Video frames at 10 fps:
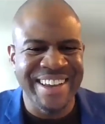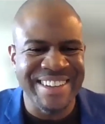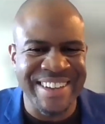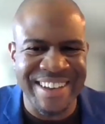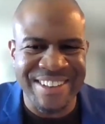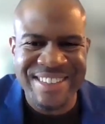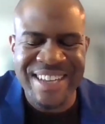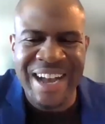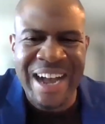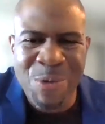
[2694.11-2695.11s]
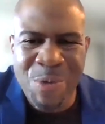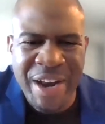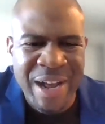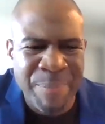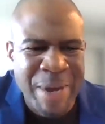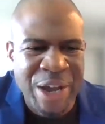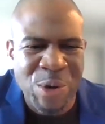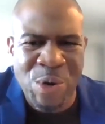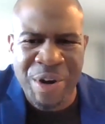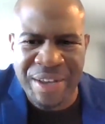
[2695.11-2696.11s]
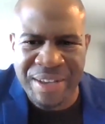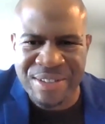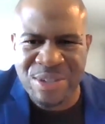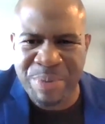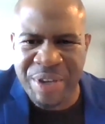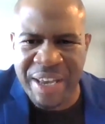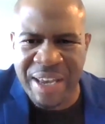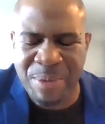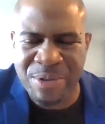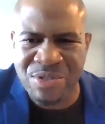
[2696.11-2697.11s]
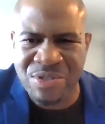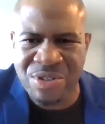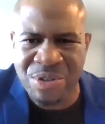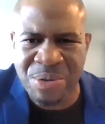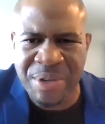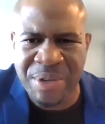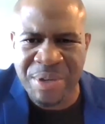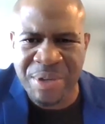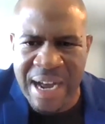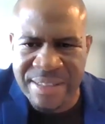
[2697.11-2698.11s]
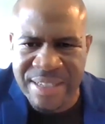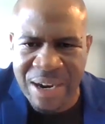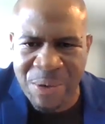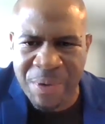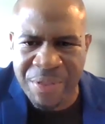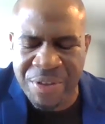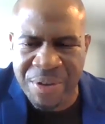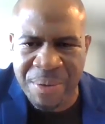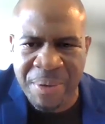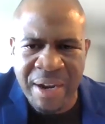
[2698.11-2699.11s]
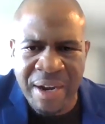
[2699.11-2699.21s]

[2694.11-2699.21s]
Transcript: Nicholas, how would my audience be able to get in contact with you